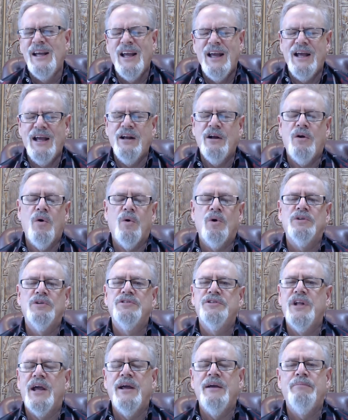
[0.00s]
And of
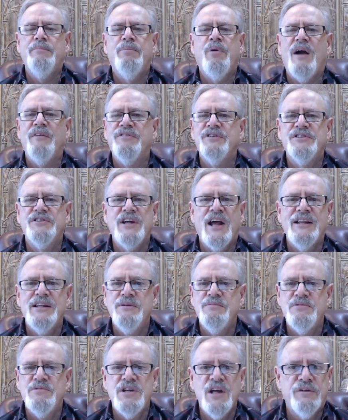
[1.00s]
course, they prophesied
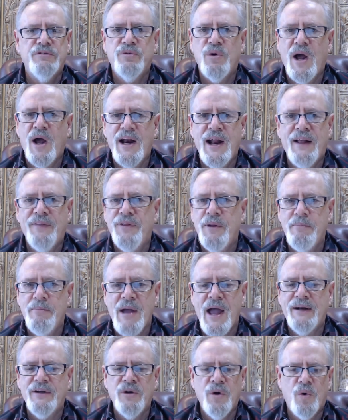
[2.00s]
themselves right out the
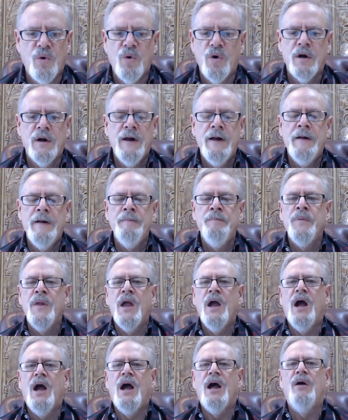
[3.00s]
back door.
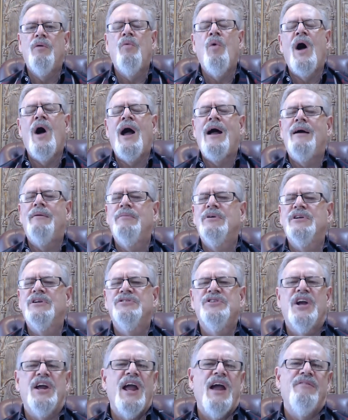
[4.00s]
Why?
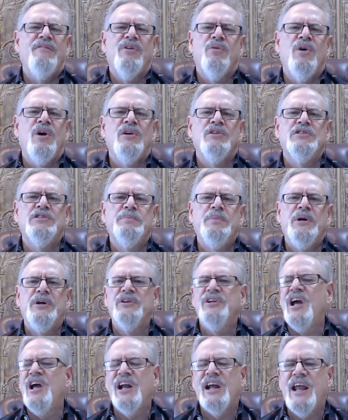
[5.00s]
Because they have a wrong
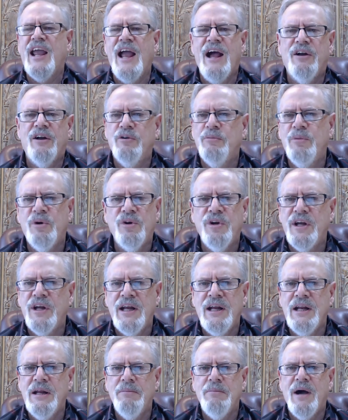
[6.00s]
spirit, not accountable to
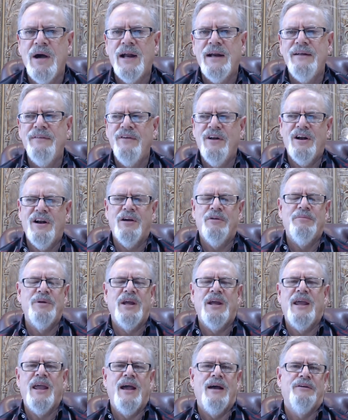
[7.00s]
anybody. They're not going to be
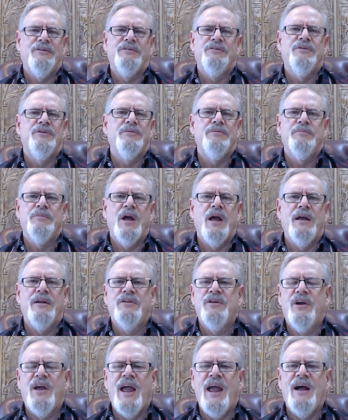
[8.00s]
accountable
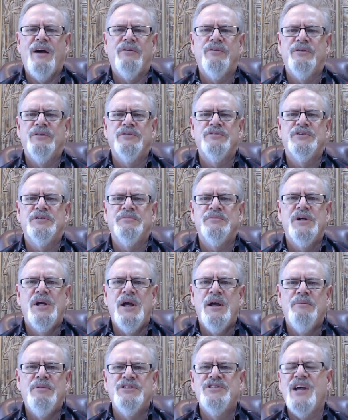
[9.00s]
to elders. And
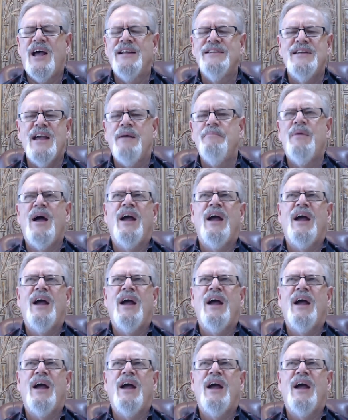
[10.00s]
besides that, my